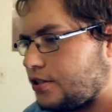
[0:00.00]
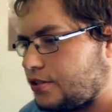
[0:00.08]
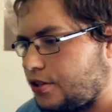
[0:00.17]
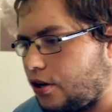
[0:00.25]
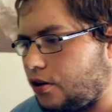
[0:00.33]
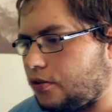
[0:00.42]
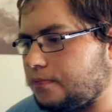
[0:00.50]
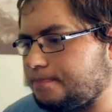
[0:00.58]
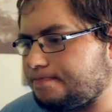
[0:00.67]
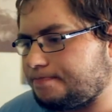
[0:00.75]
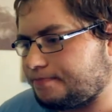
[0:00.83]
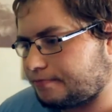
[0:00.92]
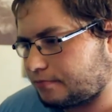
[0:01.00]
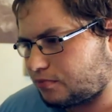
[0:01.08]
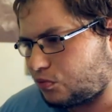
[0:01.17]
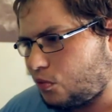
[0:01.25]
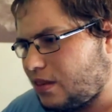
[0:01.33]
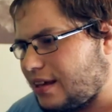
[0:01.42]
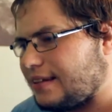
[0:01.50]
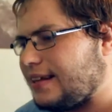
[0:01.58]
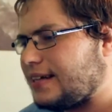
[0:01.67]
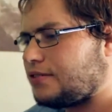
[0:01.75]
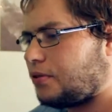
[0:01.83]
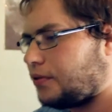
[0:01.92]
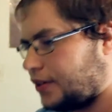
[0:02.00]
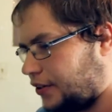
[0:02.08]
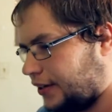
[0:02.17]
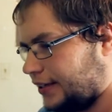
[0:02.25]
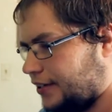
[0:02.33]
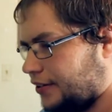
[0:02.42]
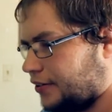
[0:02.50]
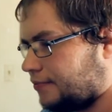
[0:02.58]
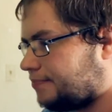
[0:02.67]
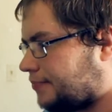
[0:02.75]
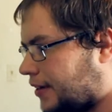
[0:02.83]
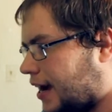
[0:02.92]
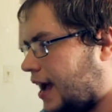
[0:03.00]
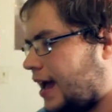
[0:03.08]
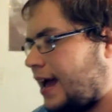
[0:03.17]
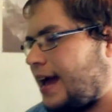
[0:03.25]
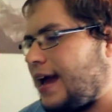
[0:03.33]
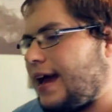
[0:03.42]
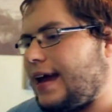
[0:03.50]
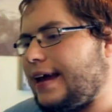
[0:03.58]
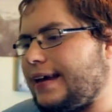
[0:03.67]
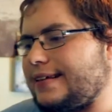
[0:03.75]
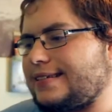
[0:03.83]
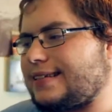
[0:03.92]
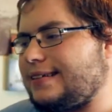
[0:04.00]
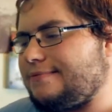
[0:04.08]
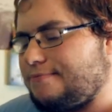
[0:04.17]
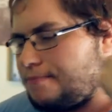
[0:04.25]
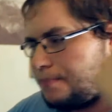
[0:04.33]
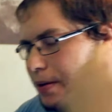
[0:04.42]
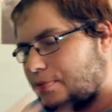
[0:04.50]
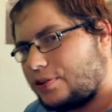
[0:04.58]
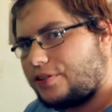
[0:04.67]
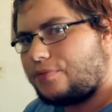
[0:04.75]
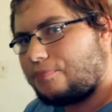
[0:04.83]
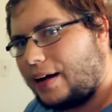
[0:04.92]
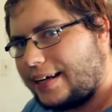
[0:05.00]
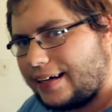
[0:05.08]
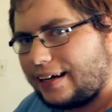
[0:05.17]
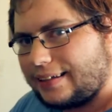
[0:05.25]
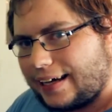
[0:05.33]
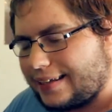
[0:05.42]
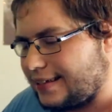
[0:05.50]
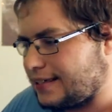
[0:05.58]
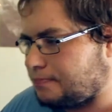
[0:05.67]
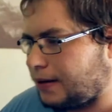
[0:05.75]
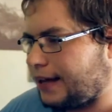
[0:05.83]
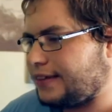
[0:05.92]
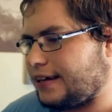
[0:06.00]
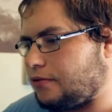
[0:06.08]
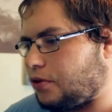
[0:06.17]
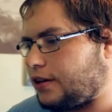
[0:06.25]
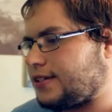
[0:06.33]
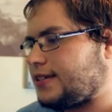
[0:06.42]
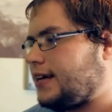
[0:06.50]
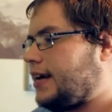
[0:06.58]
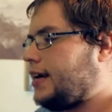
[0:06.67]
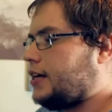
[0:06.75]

So, next what we're going to do is, people might not like this, but I think it works.